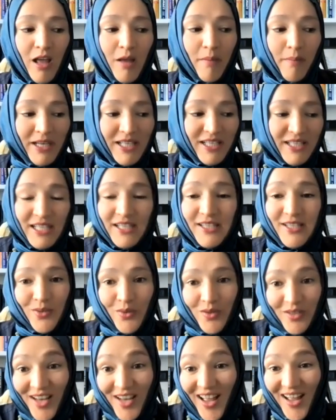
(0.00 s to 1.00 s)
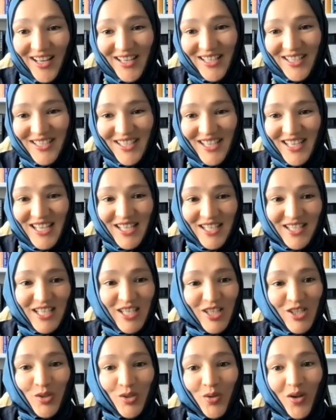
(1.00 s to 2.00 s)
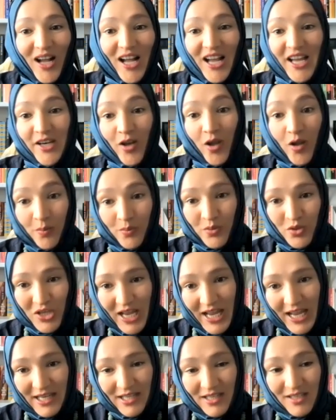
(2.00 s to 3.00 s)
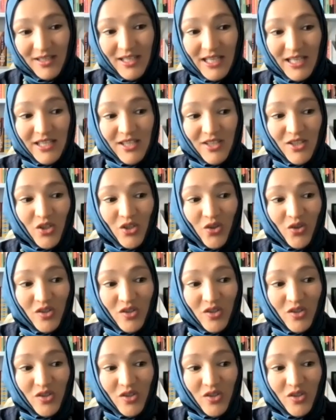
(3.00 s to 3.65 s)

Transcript: But since you're not, since you are an object, since